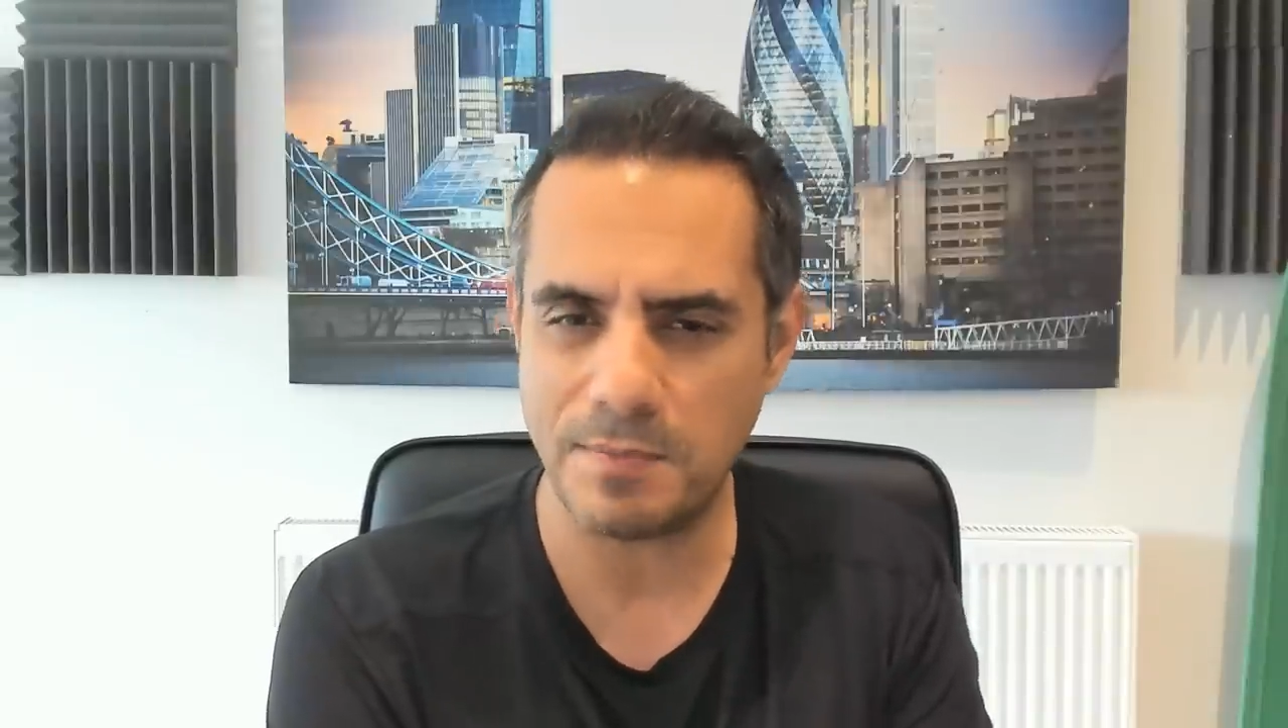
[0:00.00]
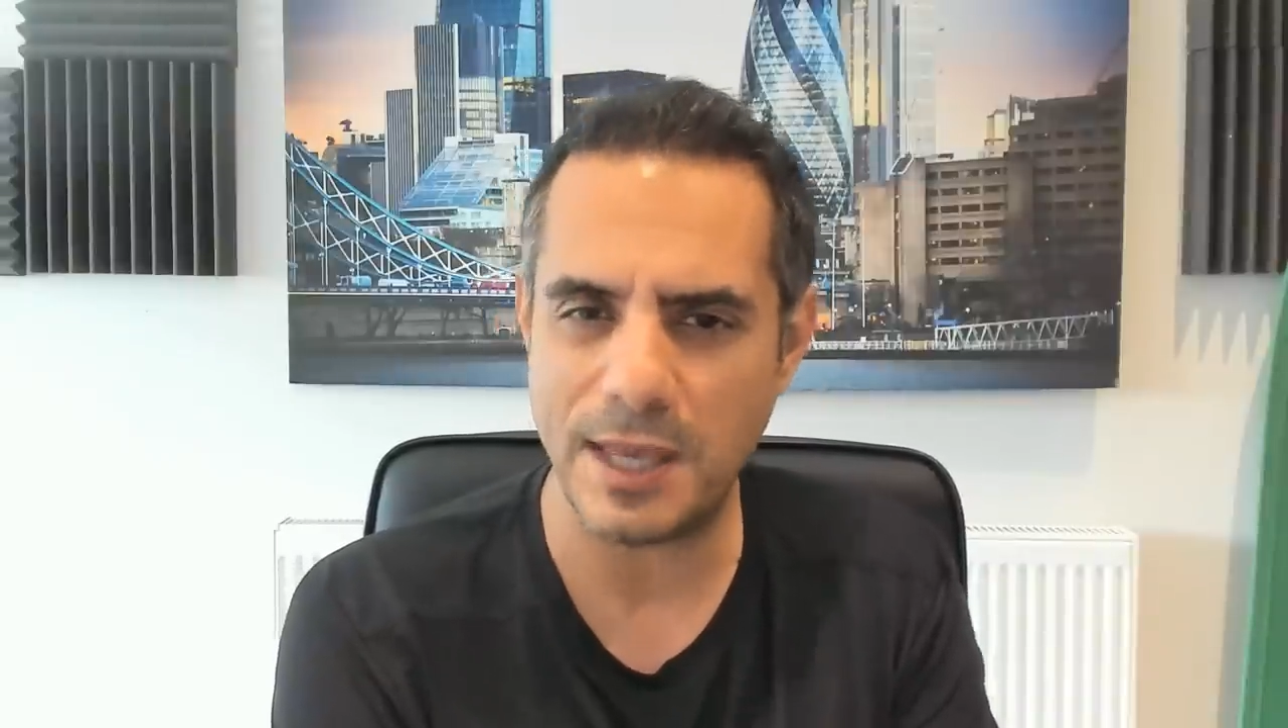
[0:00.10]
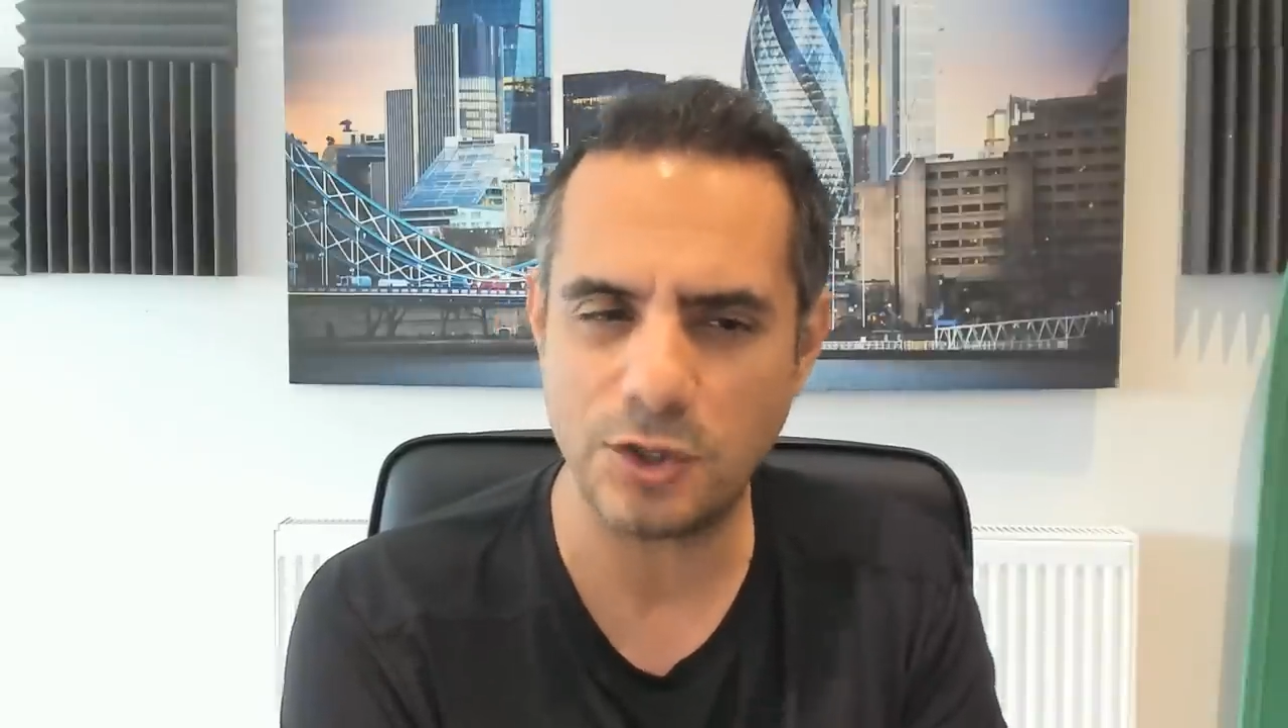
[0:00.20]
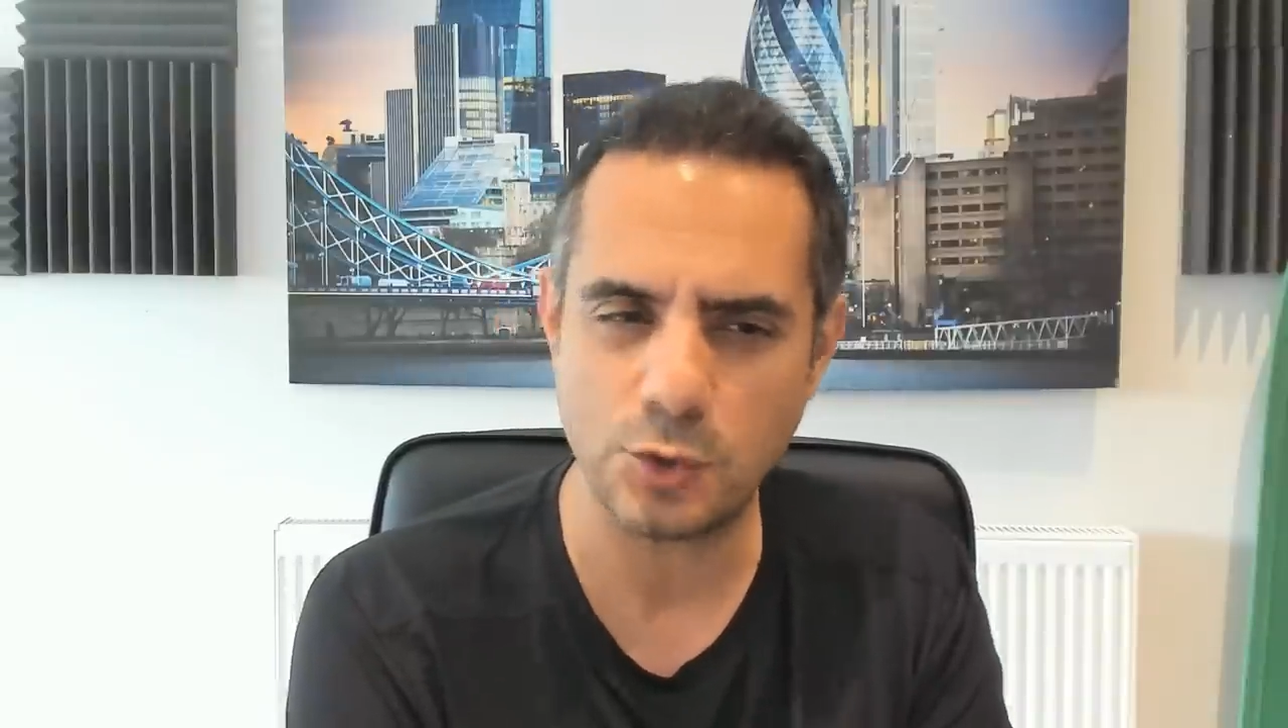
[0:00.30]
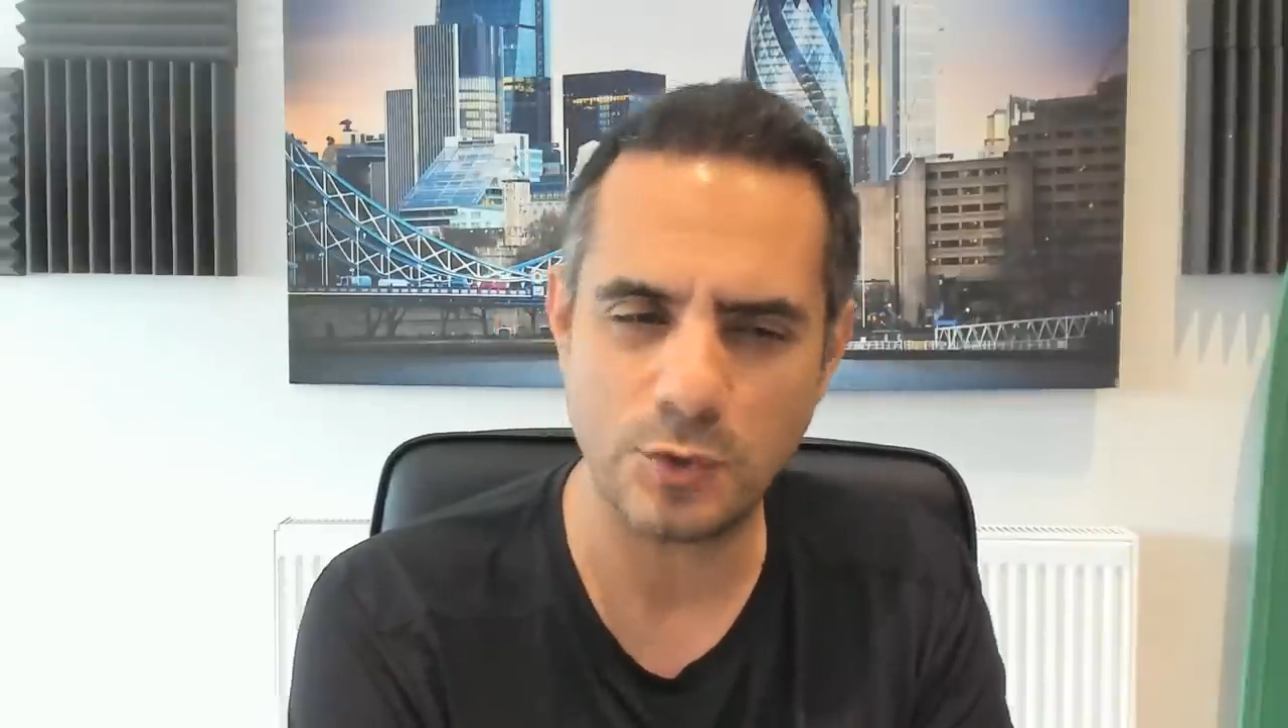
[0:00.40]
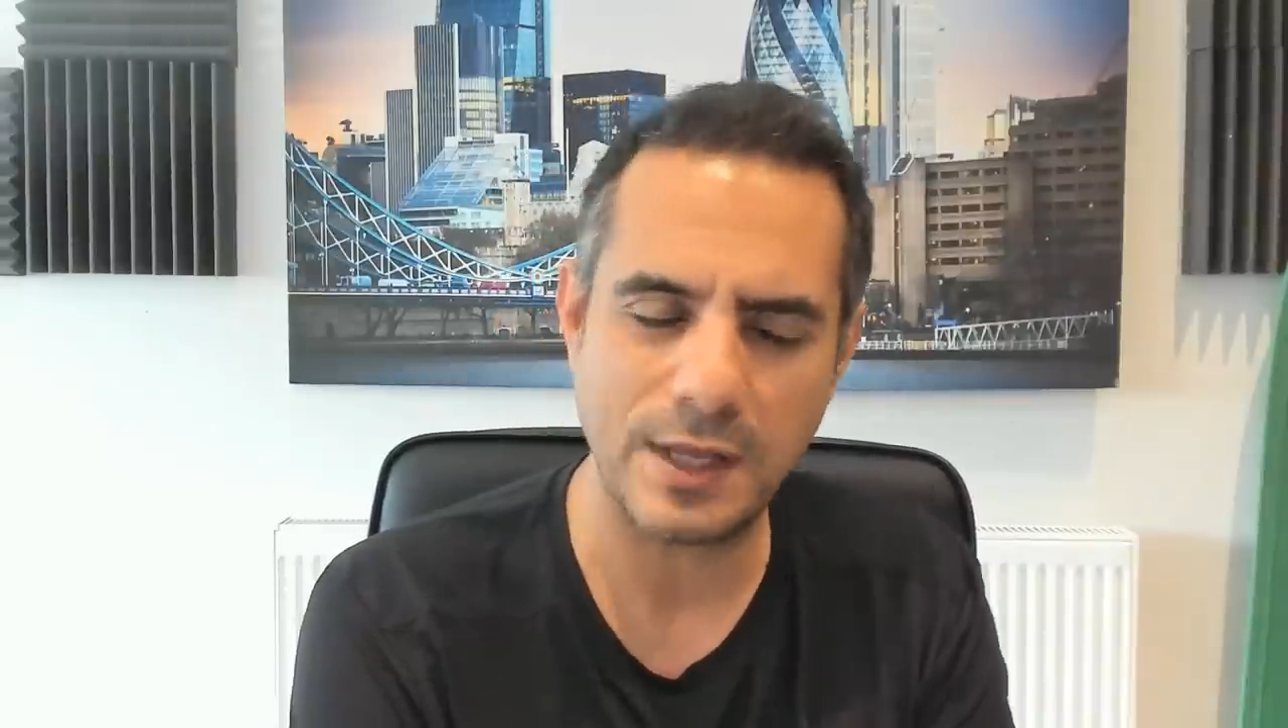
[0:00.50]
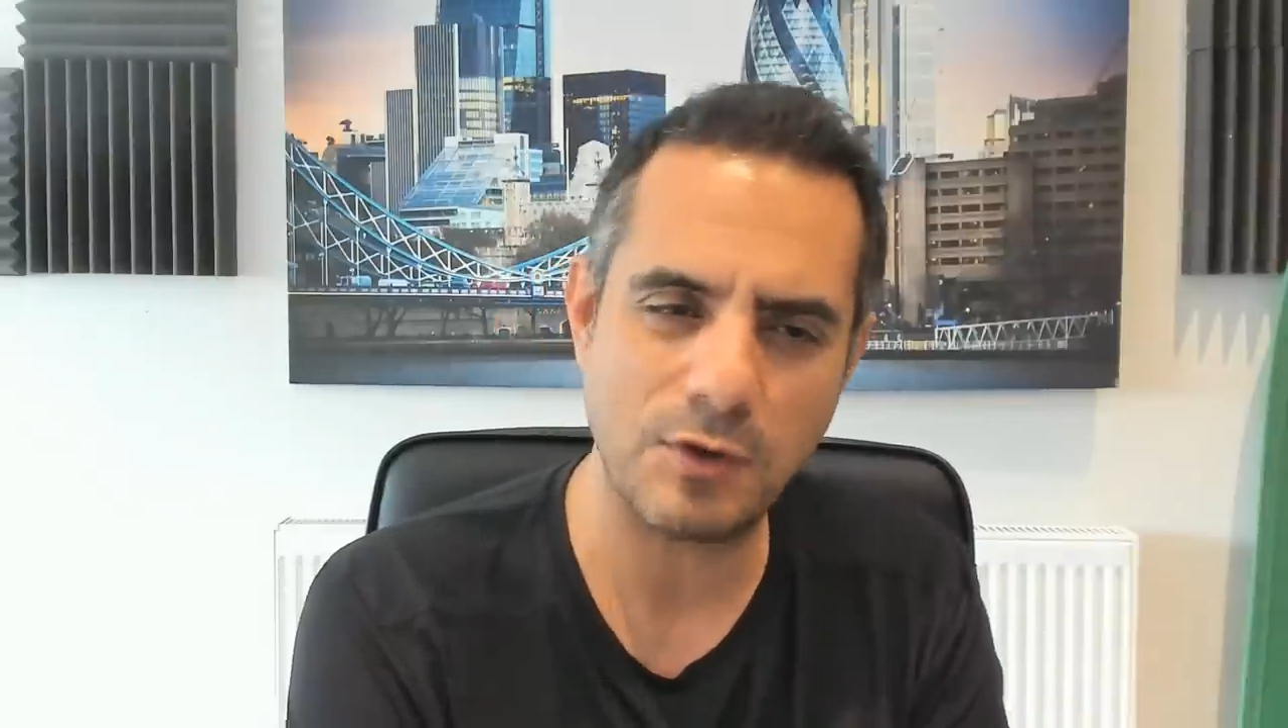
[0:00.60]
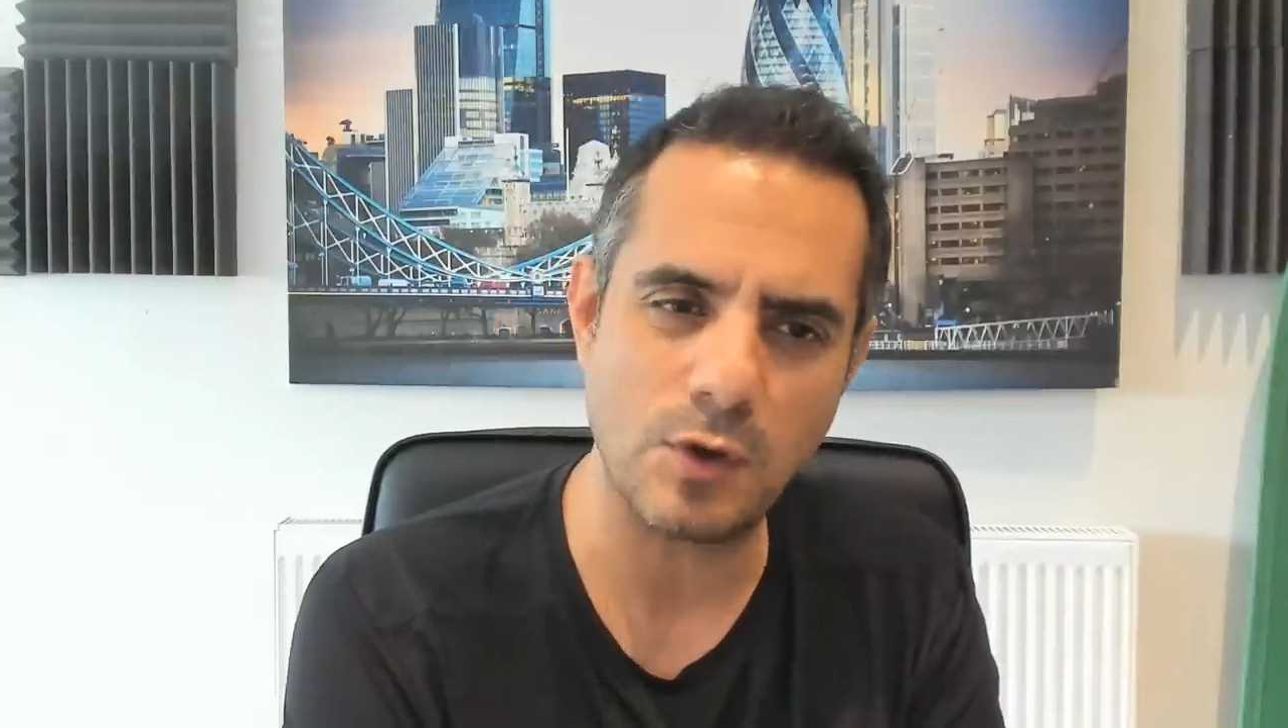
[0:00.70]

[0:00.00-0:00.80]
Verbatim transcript: and make sure they've